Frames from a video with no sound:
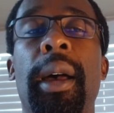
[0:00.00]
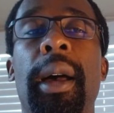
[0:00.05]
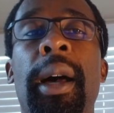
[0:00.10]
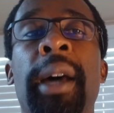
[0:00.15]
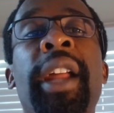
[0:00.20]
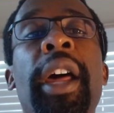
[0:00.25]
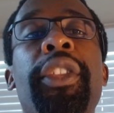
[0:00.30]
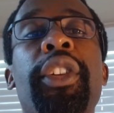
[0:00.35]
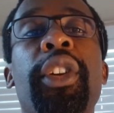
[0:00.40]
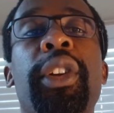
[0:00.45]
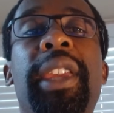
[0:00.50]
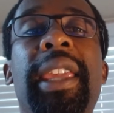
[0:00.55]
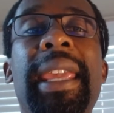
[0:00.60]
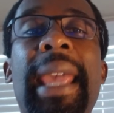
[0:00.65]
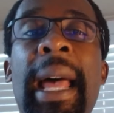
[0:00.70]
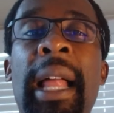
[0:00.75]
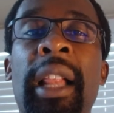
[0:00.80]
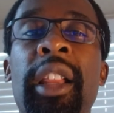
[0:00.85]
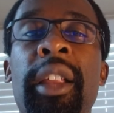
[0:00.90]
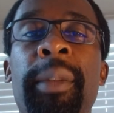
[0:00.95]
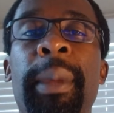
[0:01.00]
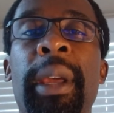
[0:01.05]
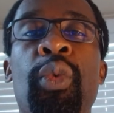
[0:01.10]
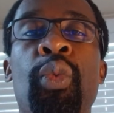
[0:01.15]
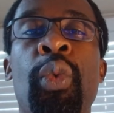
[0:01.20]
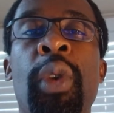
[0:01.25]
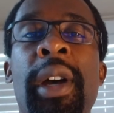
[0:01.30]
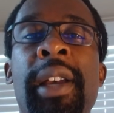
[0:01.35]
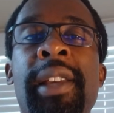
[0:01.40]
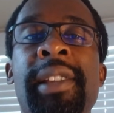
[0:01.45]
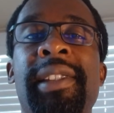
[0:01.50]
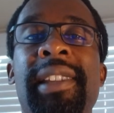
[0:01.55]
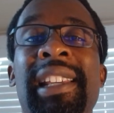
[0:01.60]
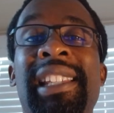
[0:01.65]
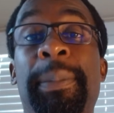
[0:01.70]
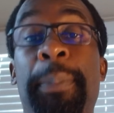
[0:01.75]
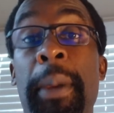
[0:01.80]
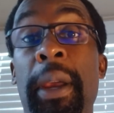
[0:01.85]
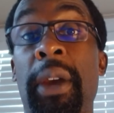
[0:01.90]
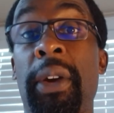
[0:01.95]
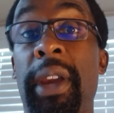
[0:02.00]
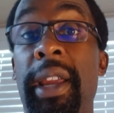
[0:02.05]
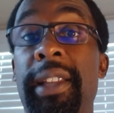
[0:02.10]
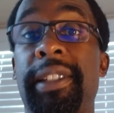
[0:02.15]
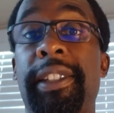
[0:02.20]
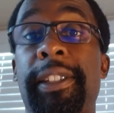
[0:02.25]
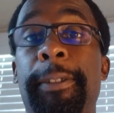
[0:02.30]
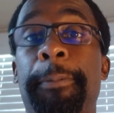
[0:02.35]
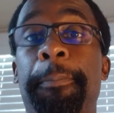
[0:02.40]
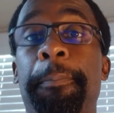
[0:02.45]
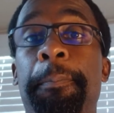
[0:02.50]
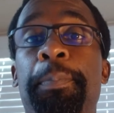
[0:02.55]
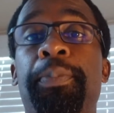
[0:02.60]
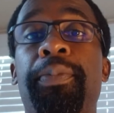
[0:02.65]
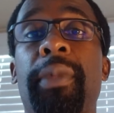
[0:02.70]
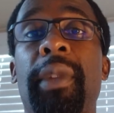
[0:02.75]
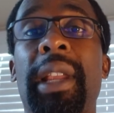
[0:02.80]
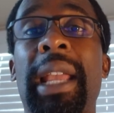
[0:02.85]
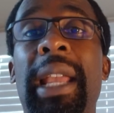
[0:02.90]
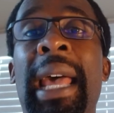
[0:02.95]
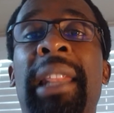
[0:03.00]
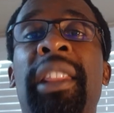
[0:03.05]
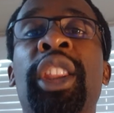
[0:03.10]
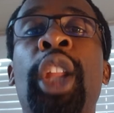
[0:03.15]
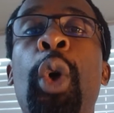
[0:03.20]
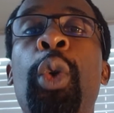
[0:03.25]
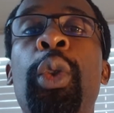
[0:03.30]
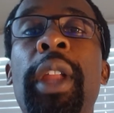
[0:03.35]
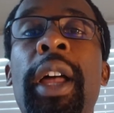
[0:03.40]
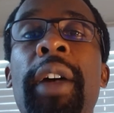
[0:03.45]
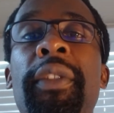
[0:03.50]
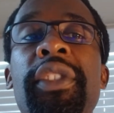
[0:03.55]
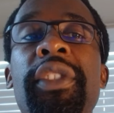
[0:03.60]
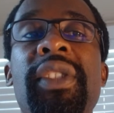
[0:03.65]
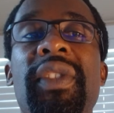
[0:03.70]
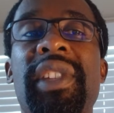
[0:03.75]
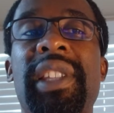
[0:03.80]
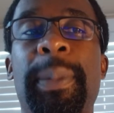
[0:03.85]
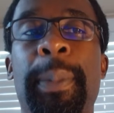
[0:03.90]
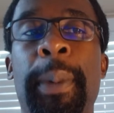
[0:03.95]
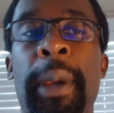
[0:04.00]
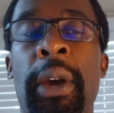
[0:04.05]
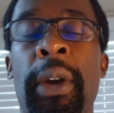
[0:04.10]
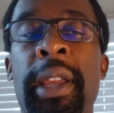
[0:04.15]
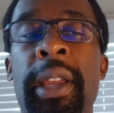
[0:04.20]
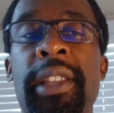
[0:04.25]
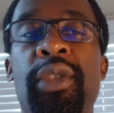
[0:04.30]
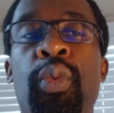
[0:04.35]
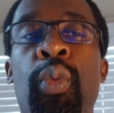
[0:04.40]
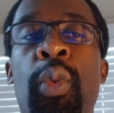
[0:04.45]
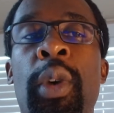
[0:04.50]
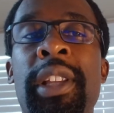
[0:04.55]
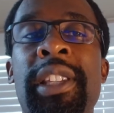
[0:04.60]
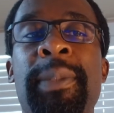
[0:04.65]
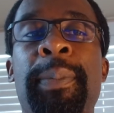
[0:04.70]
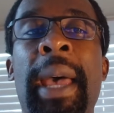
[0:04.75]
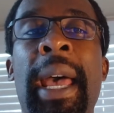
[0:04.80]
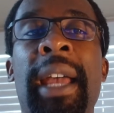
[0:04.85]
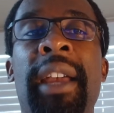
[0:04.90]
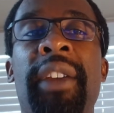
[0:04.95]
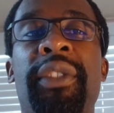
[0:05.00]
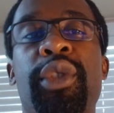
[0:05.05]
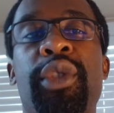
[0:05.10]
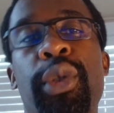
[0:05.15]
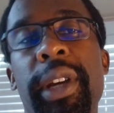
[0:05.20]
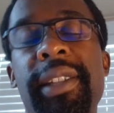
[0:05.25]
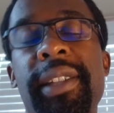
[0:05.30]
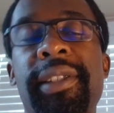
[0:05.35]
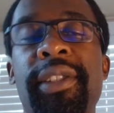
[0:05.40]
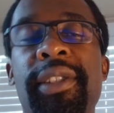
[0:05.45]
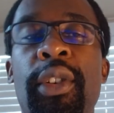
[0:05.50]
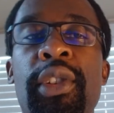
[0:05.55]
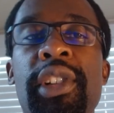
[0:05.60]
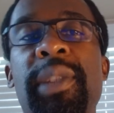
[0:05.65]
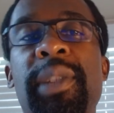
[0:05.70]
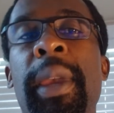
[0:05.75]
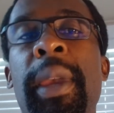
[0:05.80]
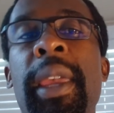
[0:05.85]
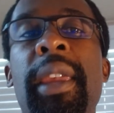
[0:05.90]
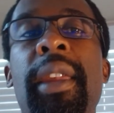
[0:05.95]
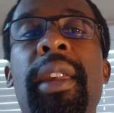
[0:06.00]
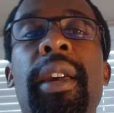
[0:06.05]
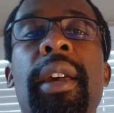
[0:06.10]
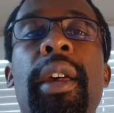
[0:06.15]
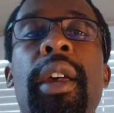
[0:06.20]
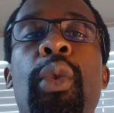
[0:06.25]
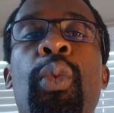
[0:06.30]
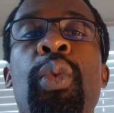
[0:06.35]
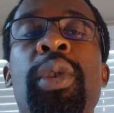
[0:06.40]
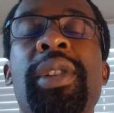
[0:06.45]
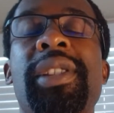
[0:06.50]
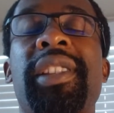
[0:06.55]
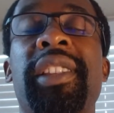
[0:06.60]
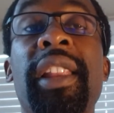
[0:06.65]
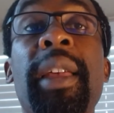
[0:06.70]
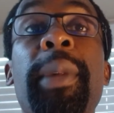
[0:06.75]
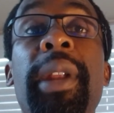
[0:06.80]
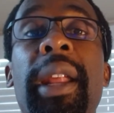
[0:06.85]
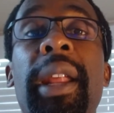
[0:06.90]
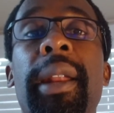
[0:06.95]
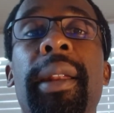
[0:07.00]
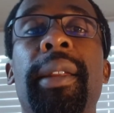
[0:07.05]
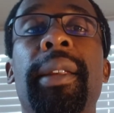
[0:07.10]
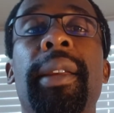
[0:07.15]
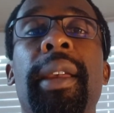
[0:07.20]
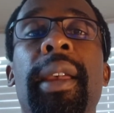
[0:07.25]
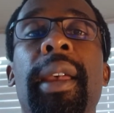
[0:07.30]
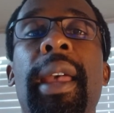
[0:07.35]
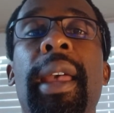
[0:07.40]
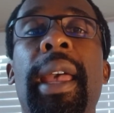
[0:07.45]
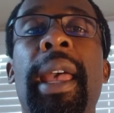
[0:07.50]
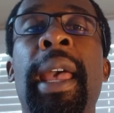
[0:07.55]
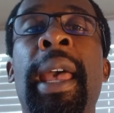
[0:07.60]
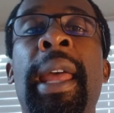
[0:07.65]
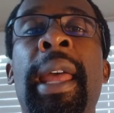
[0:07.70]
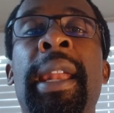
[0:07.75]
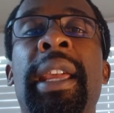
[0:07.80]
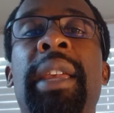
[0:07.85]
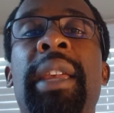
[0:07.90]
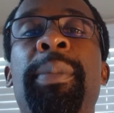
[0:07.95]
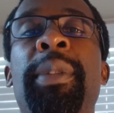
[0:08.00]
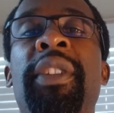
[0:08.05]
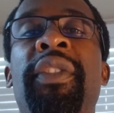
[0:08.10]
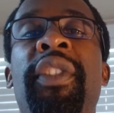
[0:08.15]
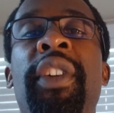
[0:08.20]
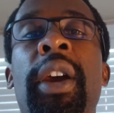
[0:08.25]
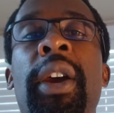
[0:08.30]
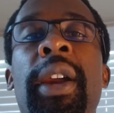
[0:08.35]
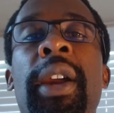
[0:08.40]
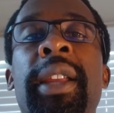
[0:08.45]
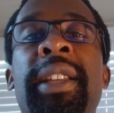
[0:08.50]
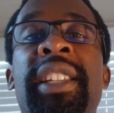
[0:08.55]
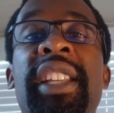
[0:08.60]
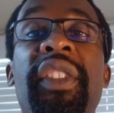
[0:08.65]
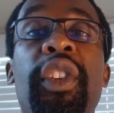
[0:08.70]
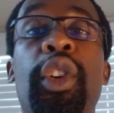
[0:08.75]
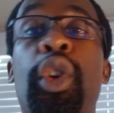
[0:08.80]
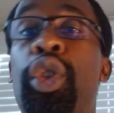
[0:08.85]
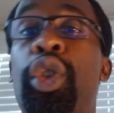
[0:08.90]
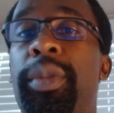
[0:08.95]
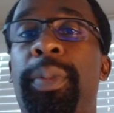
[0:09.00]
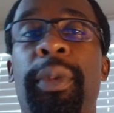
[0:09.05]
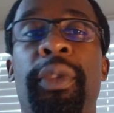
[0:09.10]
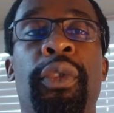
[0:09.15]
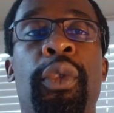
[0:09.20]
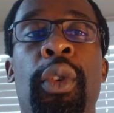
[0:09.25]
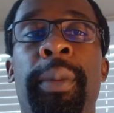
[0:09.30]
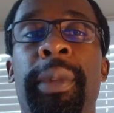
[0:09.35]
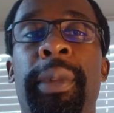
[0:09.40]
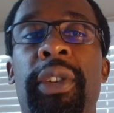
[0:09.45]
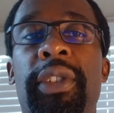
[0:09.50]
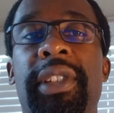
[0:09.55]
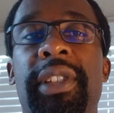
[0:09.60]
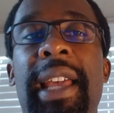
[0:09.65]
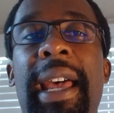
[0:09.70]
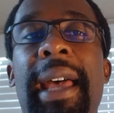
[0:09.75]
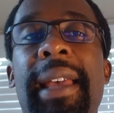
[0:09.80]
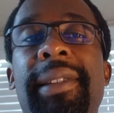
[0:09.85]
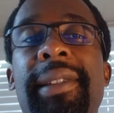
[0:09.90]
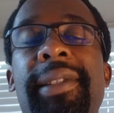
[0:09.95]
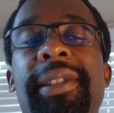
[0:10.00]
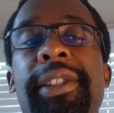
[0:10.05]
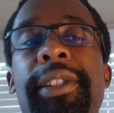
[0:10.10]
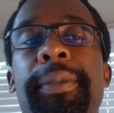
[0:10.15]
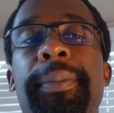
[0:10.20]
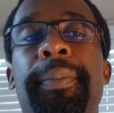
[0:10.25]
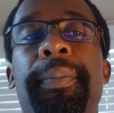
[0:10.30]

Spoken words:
Another key element was experience. At low levels of experience, one's bag of tricks, so to speak, was limited, and it could be very difficult to perform those tasks.